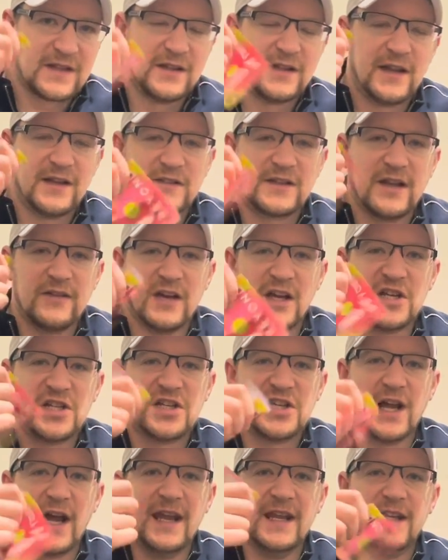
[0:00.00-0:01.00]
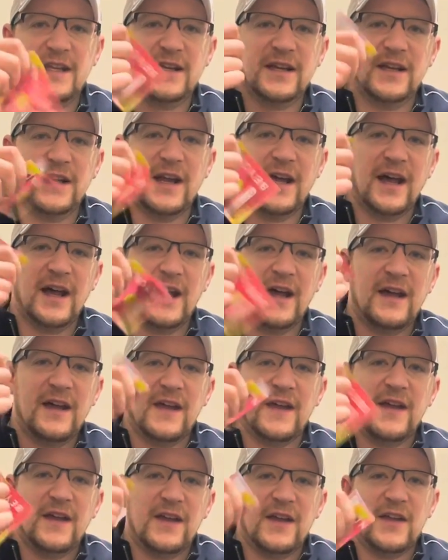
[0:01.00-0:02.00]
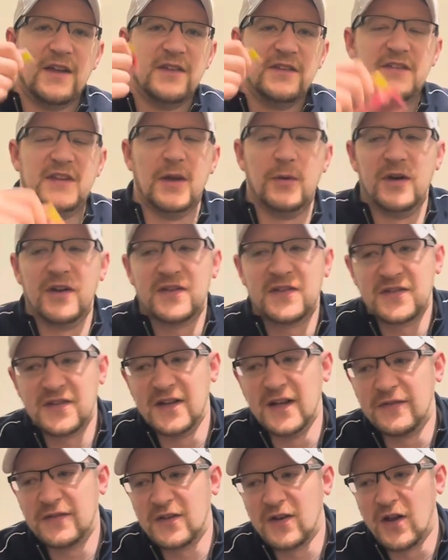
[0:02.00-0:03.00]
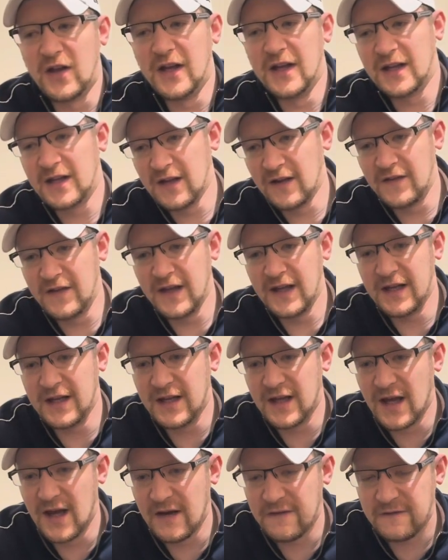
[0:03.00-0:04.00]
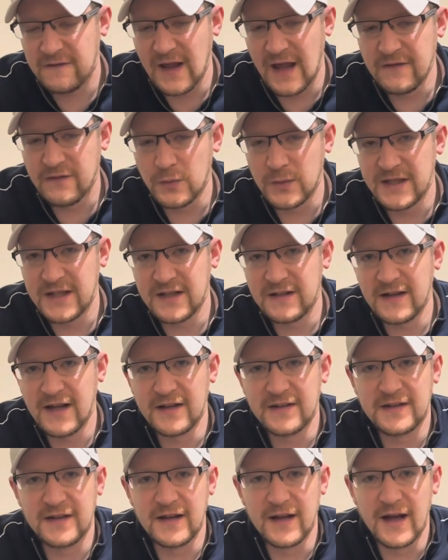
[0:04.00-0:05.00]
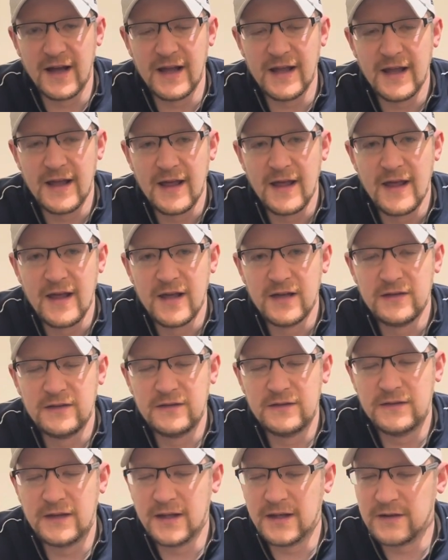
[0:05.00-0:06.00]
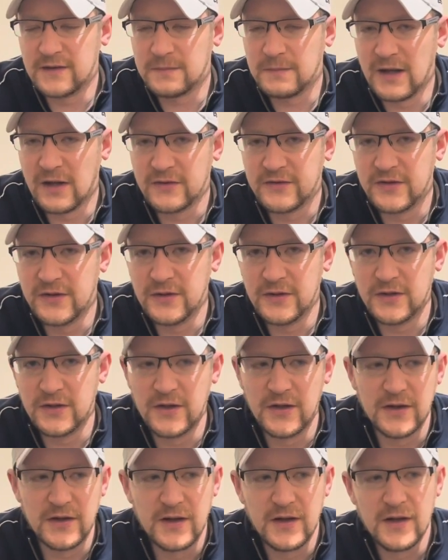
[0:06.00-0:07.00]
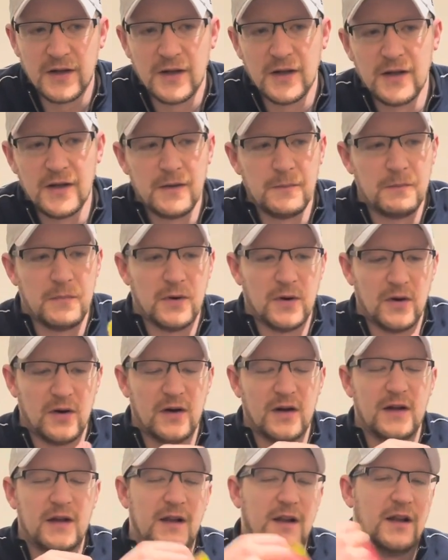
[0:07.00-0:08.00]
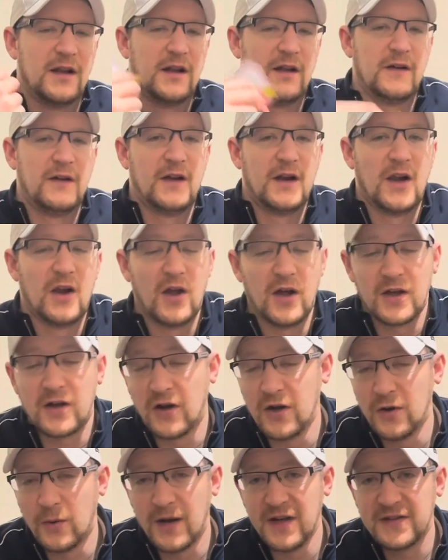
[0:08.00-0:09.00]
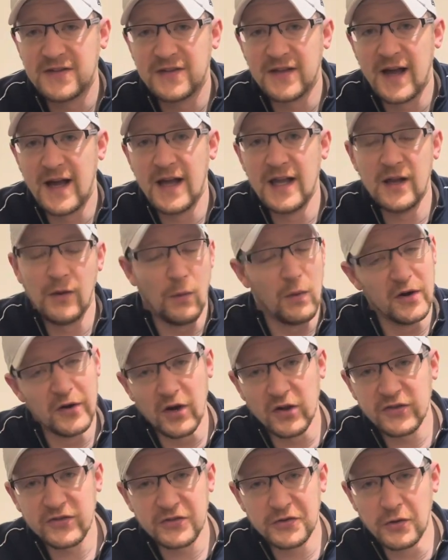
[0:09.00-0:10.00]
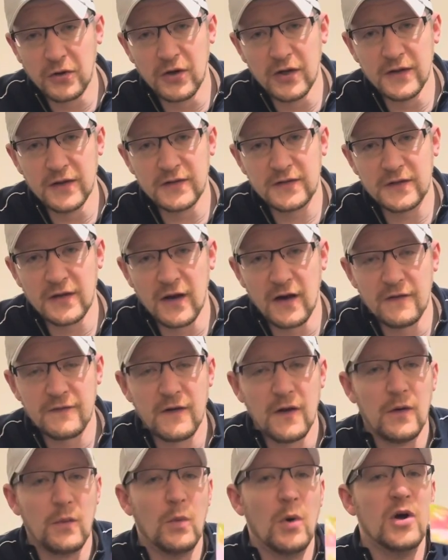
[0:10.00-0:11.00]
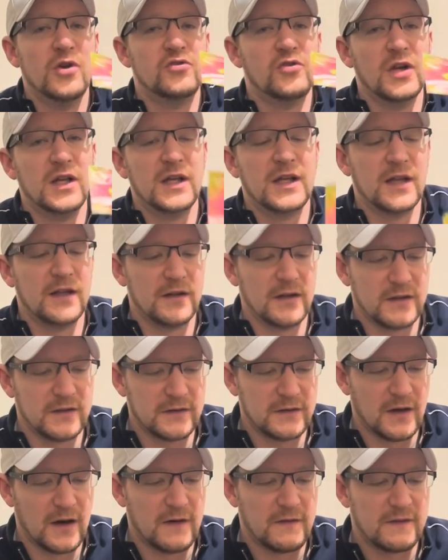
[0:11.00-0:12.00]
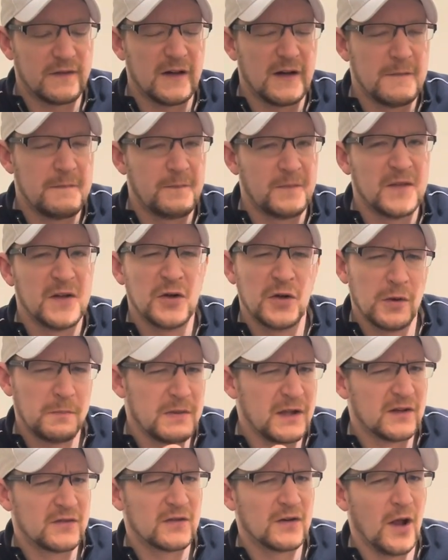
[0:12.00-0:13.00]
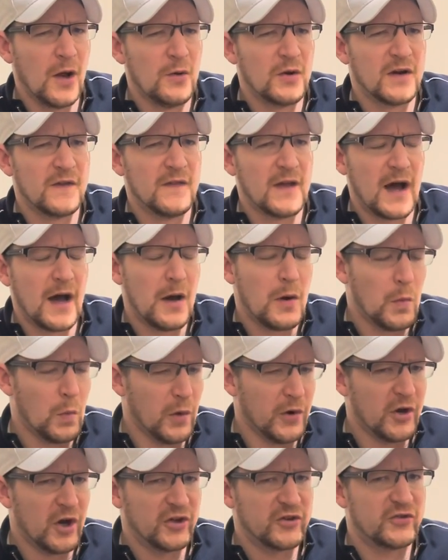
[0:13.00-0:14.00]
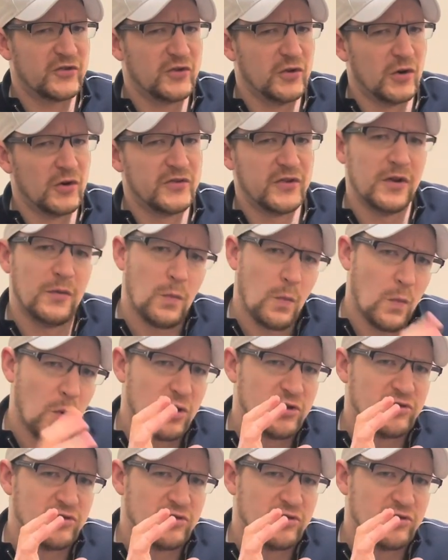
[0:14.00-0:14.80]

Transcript: Let's give it a shake in there. See what it sniffs like. The uh, flavour we did yesterday didn't smell too good, but like I always say, we're not snorting the stuff, we're drinking the stuff. Could be a slogan, that. We're not snorting, we're